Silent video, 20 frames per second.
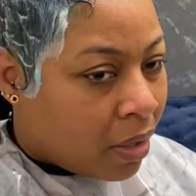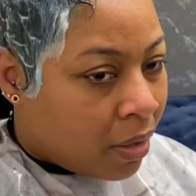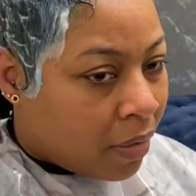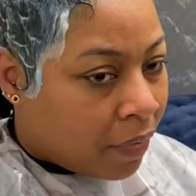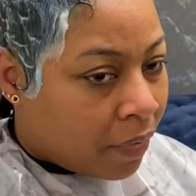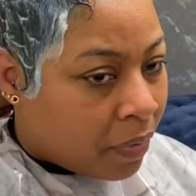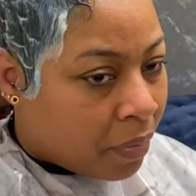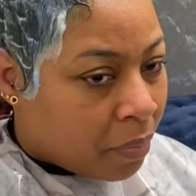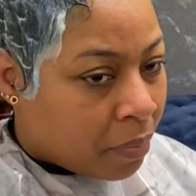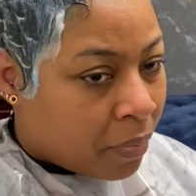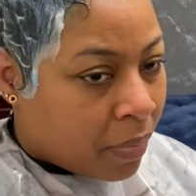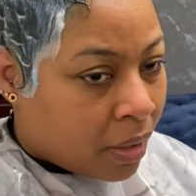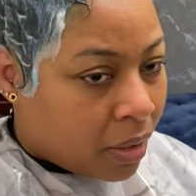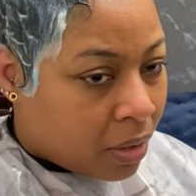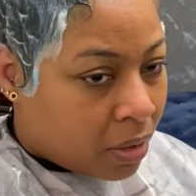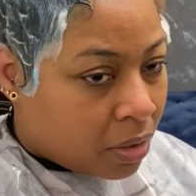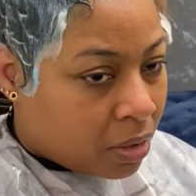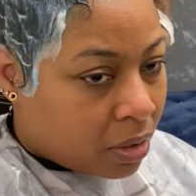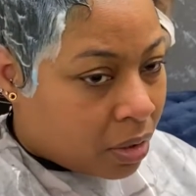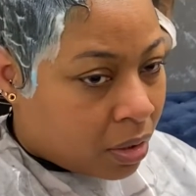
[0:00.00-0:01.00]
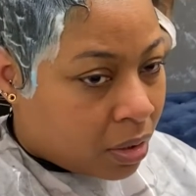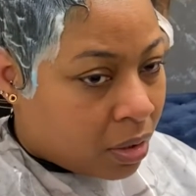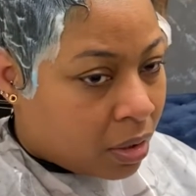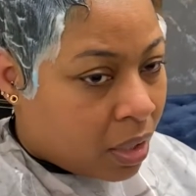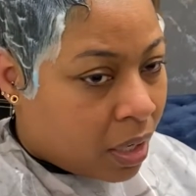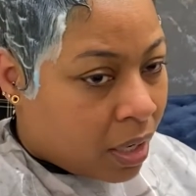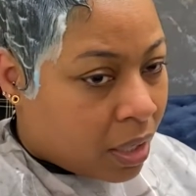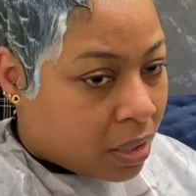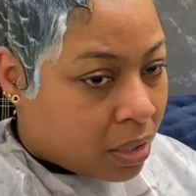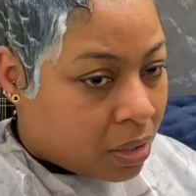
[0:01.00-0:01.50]
You always want to make sure it's
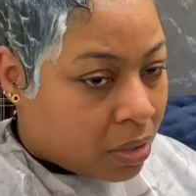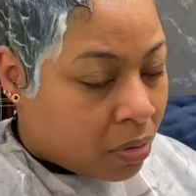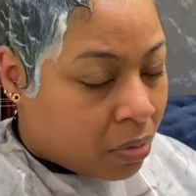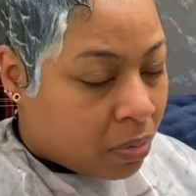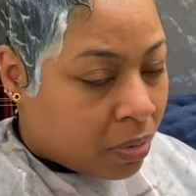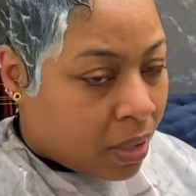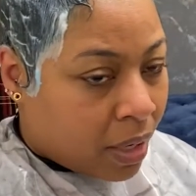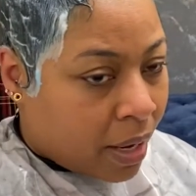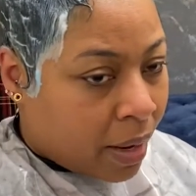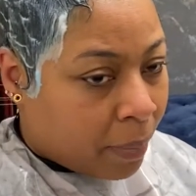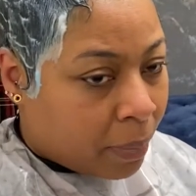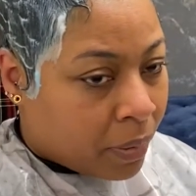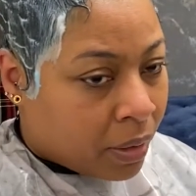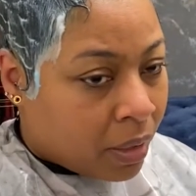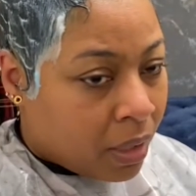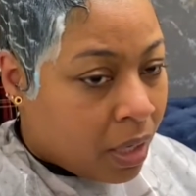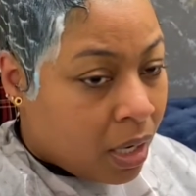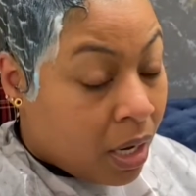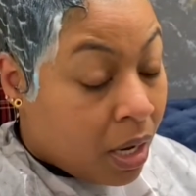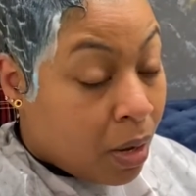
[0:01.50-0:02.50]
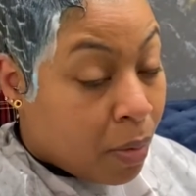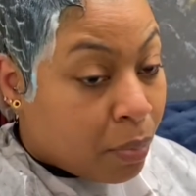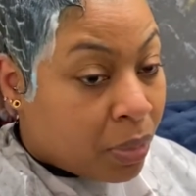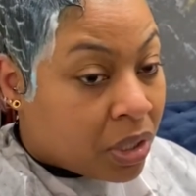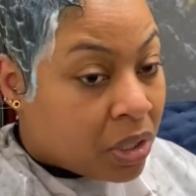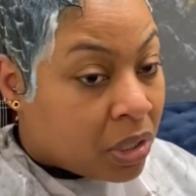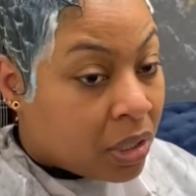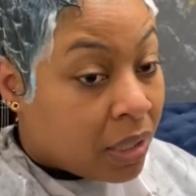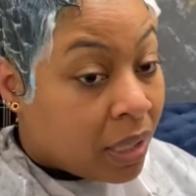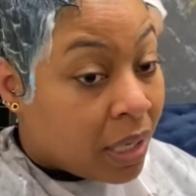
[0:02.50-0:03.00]
smooth and you
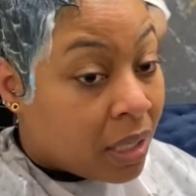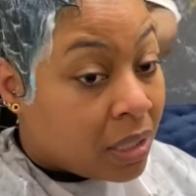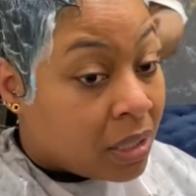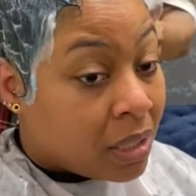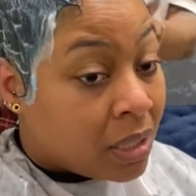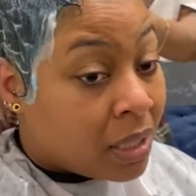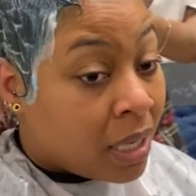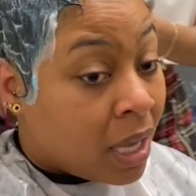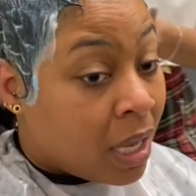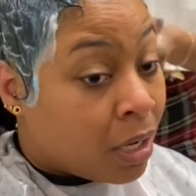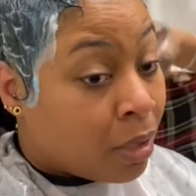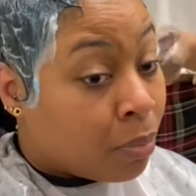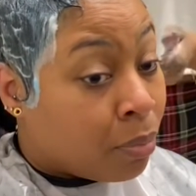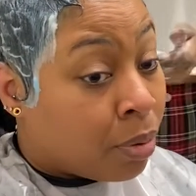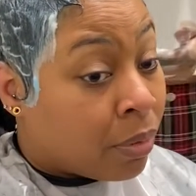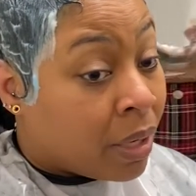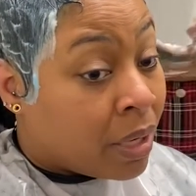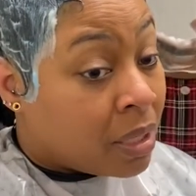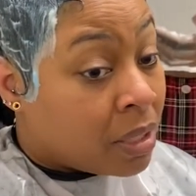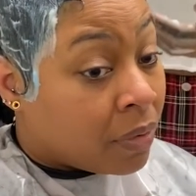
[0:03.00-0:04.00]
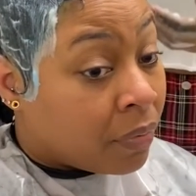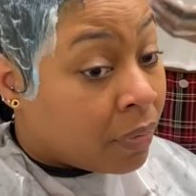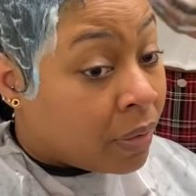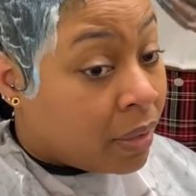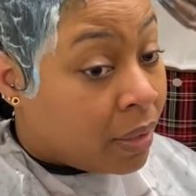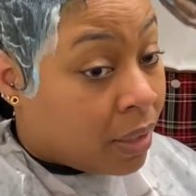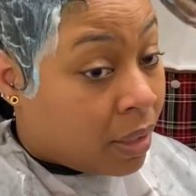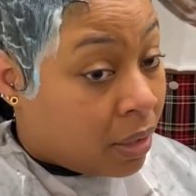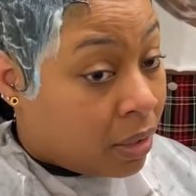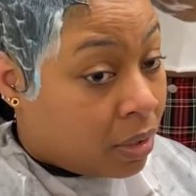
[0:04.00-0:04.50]
mold the
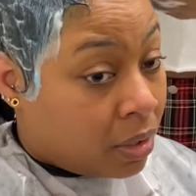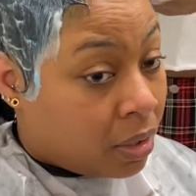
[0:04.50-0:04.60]
hair